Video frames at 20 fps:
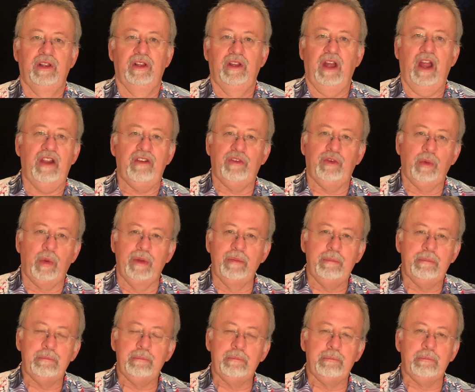Hi everyone,
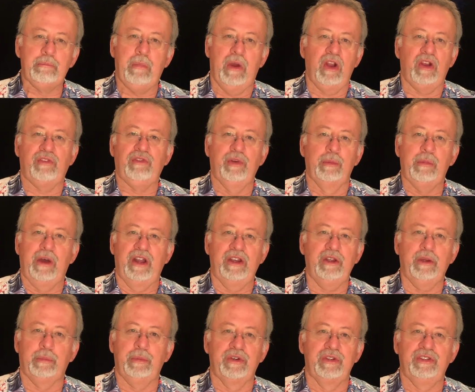Mark from
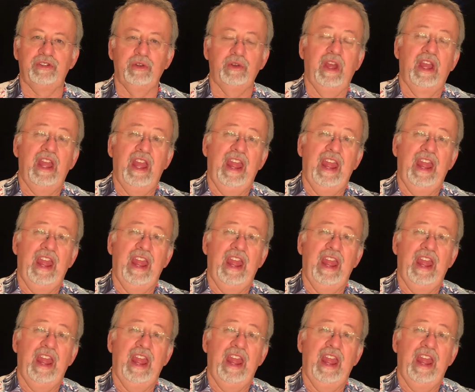Audio Pursuit.